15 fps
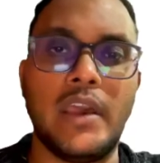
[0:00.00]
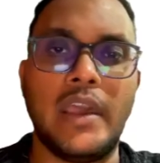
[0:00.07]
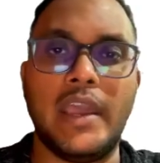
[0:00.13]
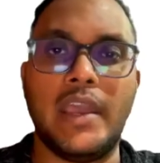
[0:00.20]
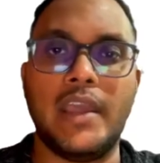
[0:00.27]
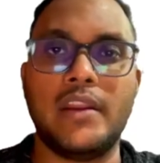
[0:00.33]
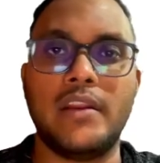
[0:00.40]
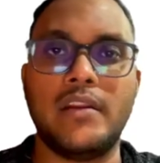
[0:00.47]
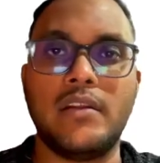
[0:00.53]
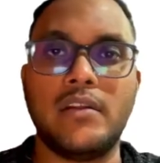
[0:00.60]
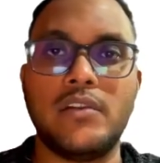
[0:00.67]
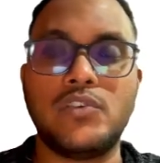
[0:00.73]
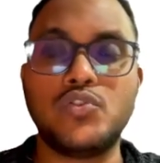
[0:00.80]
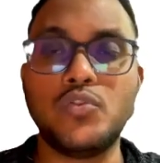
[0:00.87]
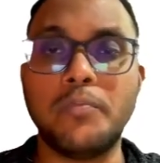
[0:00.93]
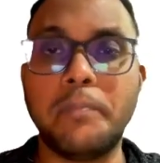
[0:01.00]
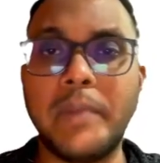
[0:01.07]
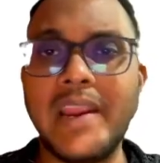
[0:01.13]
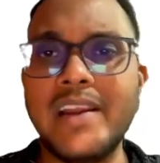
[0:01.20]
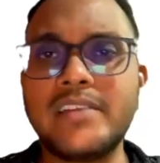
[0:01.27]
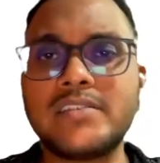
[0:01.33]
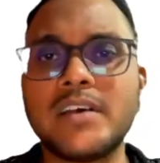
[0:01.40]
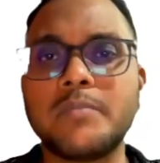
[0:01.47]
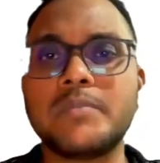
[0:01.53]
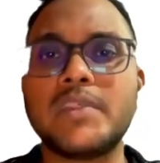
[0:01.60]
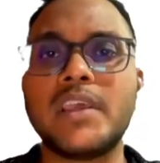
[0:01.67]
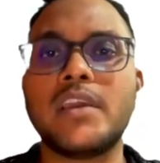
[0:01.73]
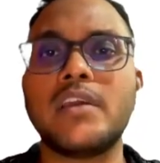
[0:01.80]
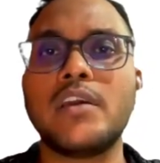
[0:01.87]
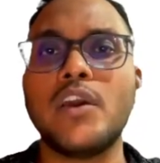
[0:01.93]
and to build
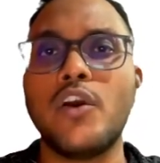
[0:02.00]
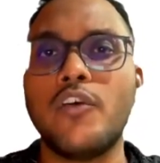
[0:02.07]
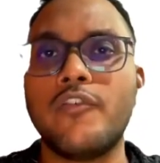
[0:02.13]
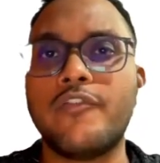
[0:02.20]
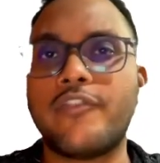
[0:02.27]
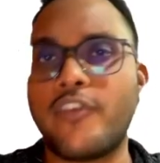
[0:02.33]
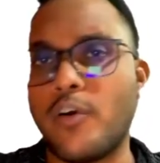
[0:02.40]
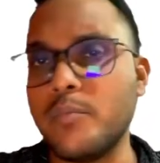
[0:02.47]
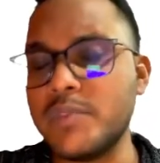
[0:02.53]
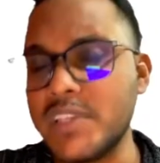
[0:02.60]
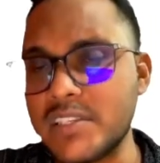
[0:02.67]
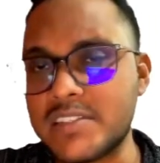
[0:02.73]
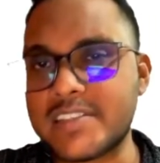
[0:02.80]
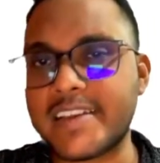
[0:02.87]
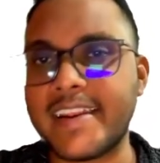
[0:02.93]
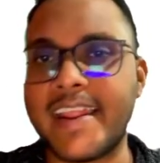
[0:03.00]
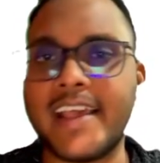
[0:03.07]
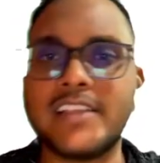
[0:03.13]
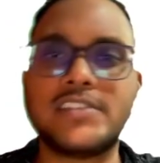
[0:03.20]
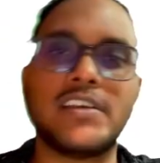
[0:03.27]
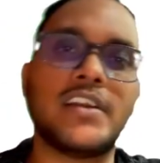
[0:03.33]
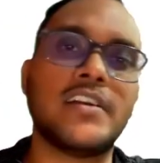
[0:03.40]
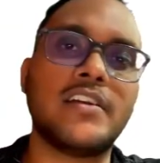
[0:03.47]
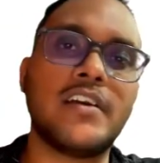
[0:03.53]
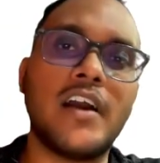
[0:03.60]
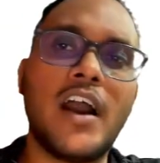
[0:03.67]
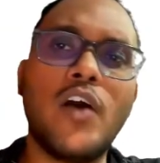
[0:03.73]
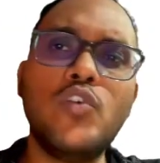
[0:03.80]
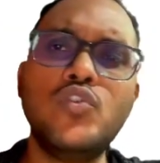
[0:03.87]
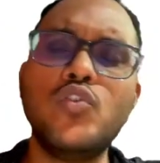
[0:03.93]
something from the scratch, and
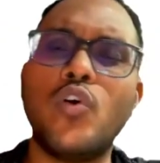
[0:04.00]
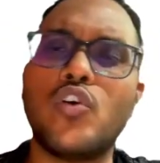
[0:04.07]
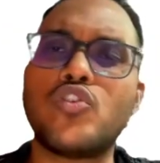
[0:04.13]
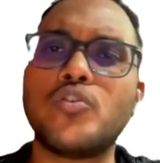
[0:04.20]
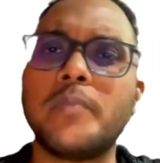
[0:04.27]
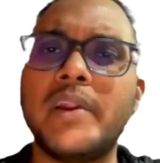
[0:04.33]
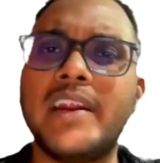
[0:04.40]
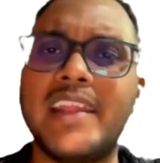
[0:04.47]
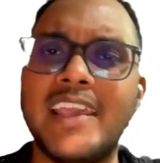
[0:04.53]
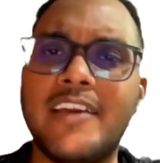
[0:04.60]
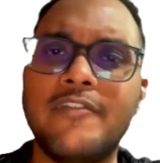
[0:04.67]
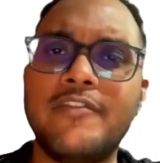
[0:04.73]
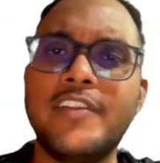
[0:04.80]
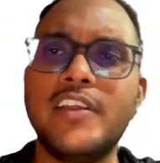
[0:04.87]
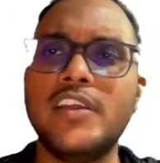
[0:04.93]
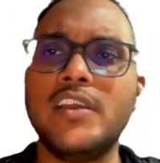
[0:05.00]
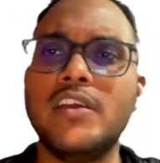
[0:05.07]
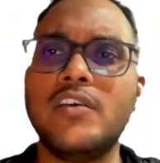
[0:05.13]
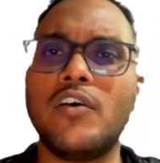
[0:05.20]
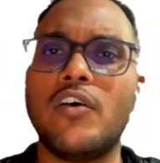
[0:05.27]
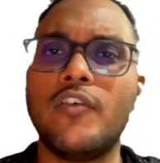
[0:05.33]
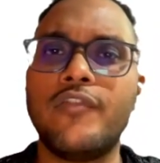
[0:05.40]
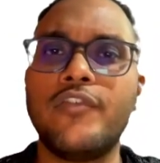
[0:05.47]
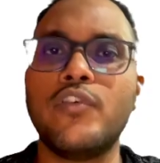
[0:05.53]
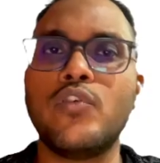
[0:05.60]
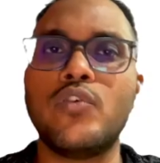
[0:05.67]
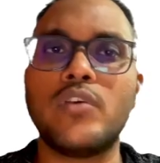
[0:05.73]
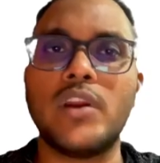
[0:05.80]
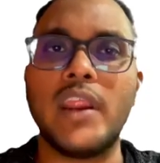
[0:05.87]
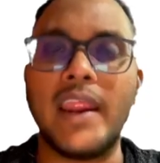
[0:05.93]
how to automate every of
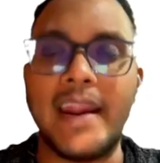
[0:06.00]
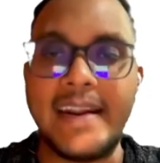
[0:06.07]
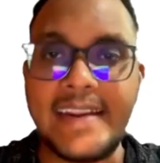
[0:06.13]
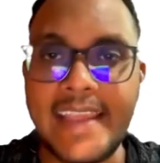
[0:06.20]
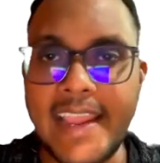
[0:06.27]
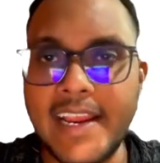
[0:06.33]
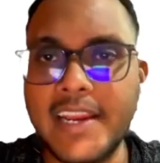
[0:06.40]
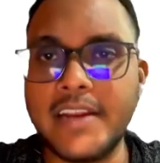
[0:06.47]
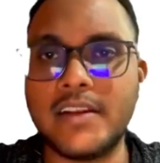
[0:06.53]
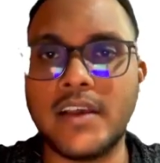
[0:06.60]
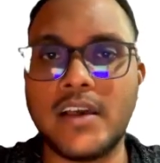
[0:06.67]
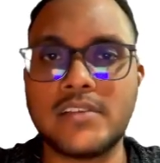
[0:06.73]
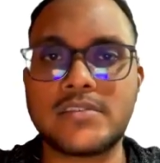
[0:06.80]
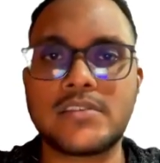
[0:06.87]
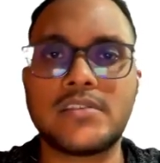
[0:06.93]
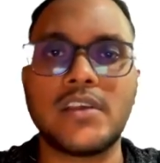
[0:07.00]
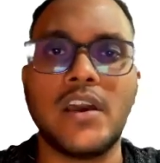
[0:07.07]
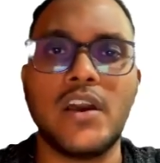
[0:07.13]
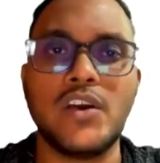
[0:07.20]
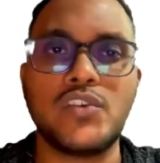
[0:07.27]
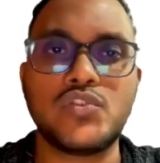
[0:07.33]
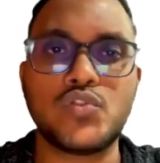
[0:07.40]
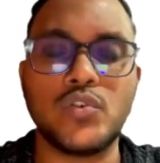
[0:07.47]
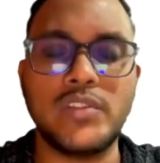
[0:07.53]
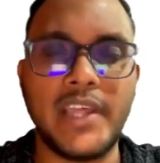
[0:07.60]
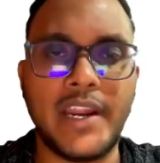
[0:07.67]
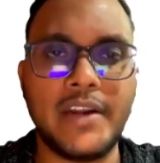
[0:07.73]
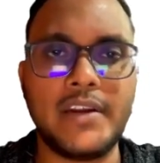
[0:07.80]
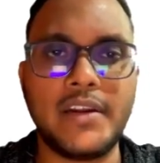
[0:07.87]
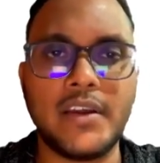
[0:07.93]
your daily tasks so
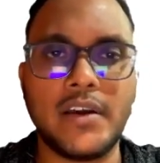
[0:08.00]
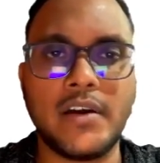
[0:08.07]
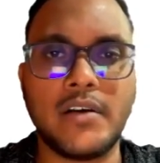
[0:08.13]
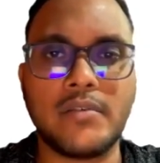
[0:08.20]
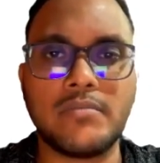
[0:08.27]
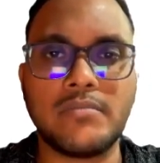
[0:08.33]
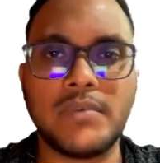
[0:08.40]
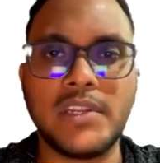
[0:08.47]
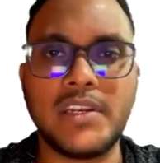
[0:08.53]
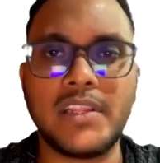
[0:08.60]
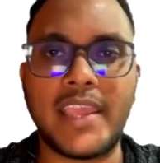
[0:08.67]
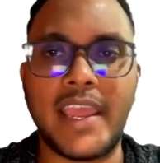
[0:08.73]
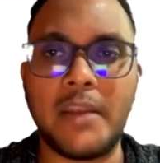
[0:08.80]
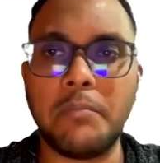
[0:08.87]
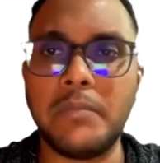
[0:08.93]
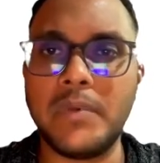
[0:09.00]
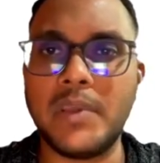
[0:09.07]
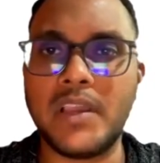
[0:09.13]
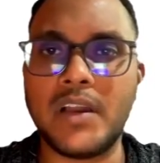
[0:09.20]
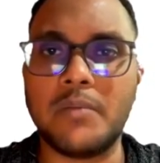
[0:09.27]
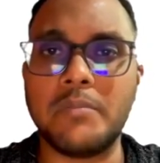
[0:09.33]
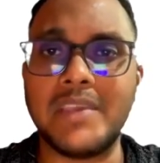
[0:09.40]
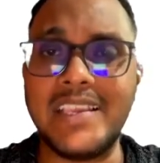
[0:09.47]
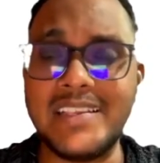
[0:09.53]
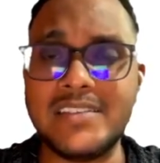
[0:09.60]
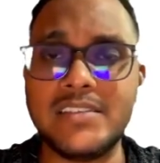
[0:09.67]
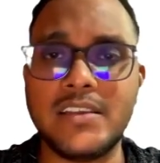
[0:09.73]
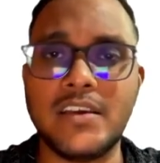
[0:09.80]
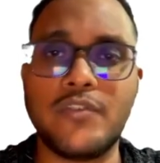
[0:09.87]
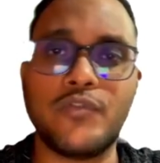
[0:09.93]
that it can become
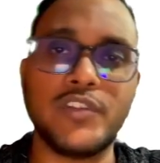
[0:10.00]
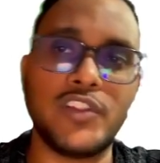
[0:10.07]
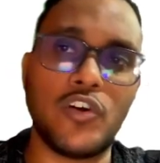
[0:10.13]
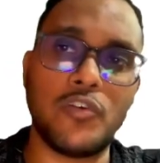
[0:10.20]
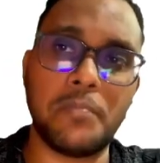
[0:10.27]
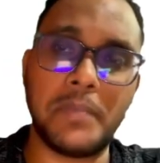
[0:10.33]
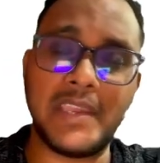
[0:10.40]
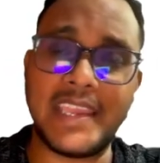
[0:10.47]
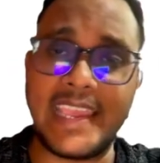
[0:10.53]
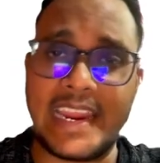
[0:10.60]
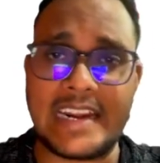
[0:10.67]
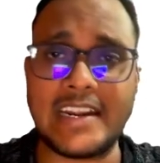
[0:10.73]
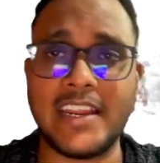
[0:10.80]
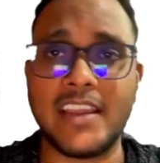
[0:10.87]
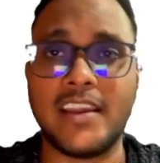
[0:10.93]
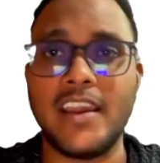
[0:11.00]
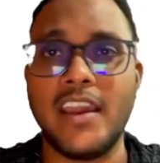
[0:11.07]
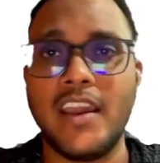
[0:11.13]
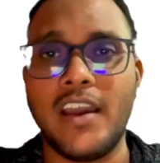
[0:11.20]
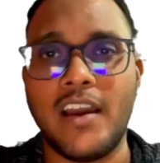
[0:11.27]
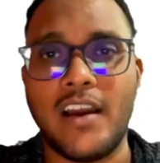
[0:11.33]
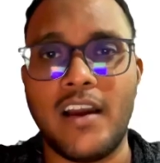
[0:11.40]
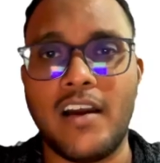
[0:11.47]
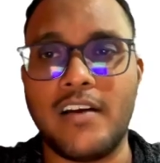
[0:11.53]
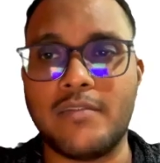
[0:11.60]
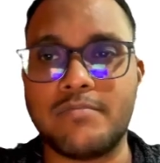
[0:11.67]
easier without being hectic, uh,